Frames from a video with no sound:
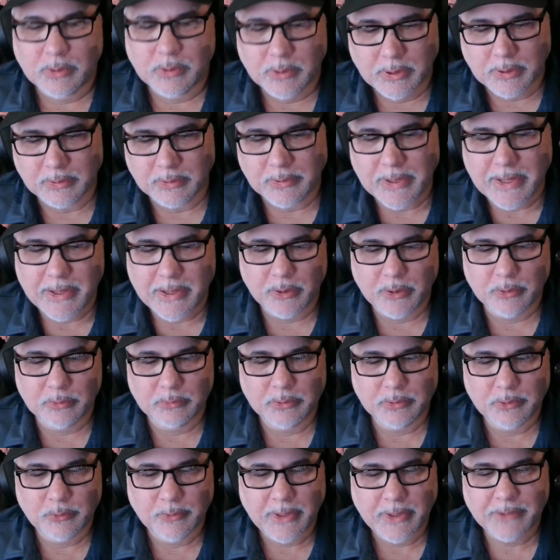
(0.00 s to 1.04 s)
allowed,
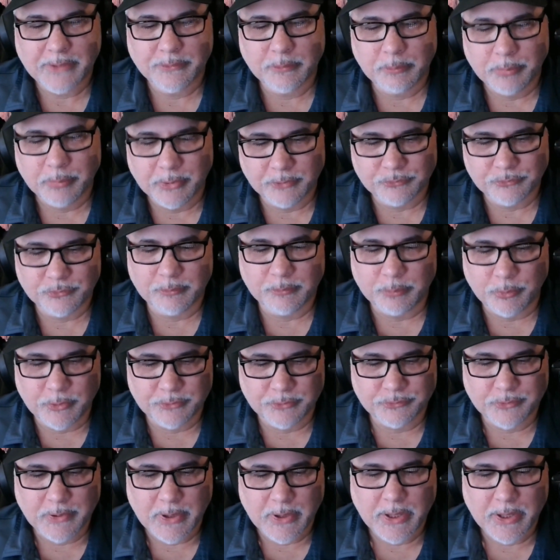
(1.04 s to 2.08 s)
had the picture of
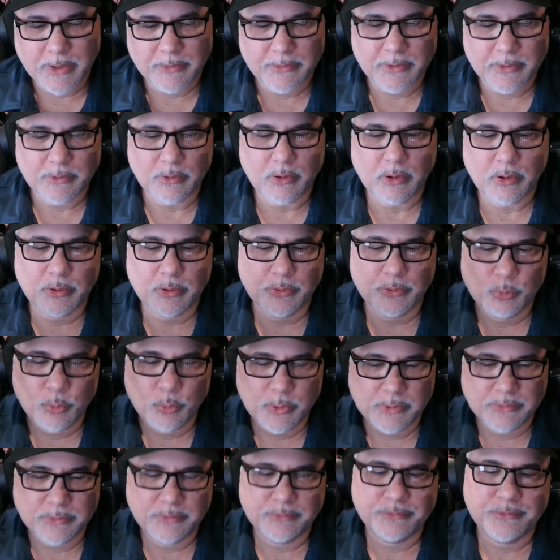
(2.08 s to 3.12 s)
Bridge Guy that all the
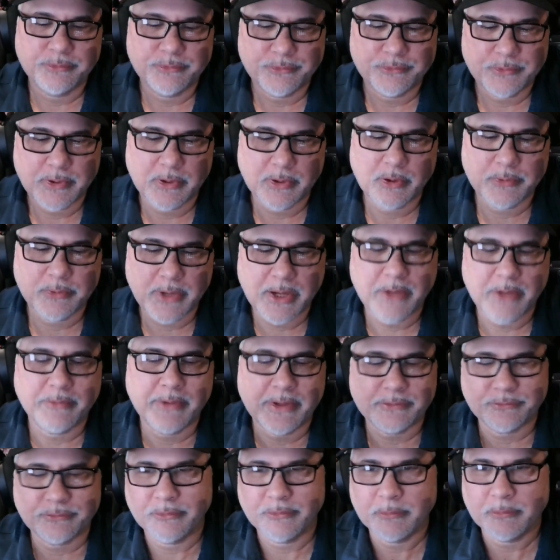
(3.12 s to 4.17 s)
witnesses said, "Oh yeah,
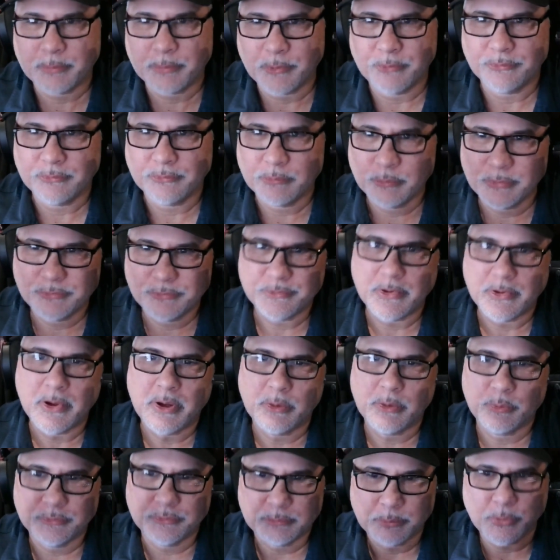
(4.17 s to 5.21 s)
that's the person we saw
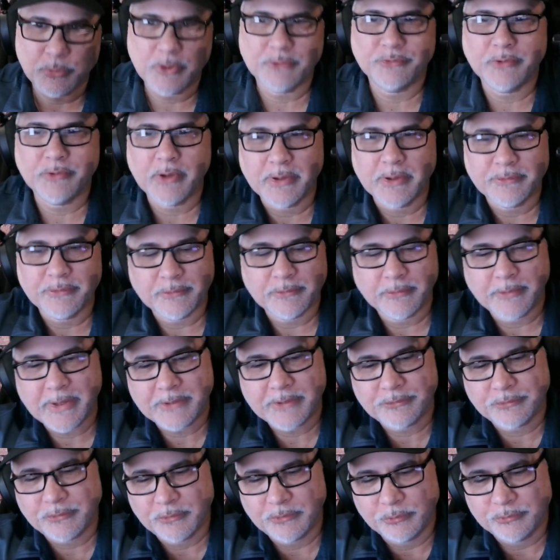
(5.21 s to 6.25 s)
was Bridge Guy." So
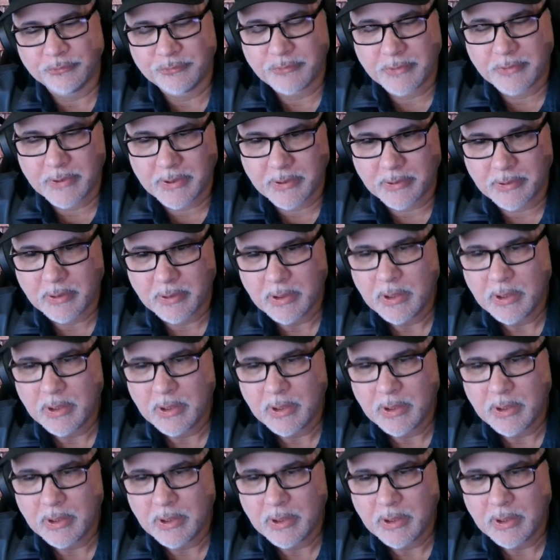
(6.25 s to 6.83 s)
that's huge there.